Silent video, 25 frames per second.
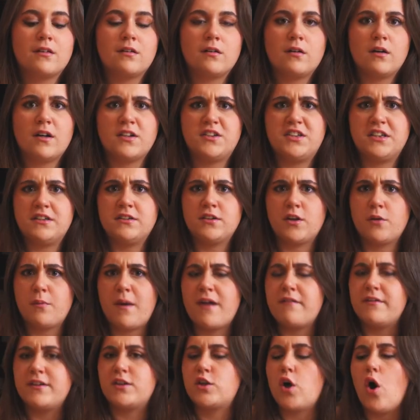I didn't know
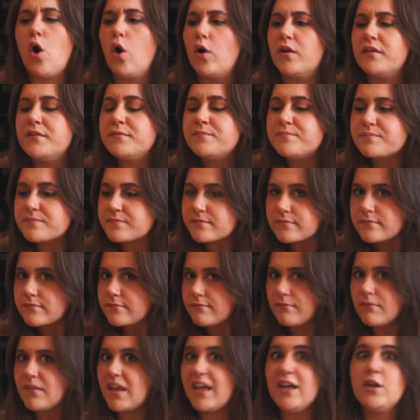where he'd gone.
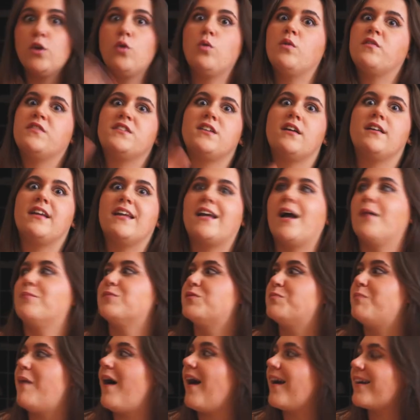And all of a sudden he comes
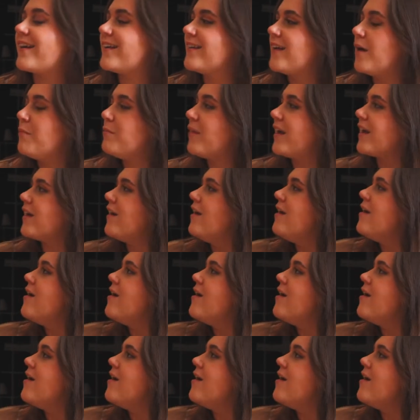back and I'm like,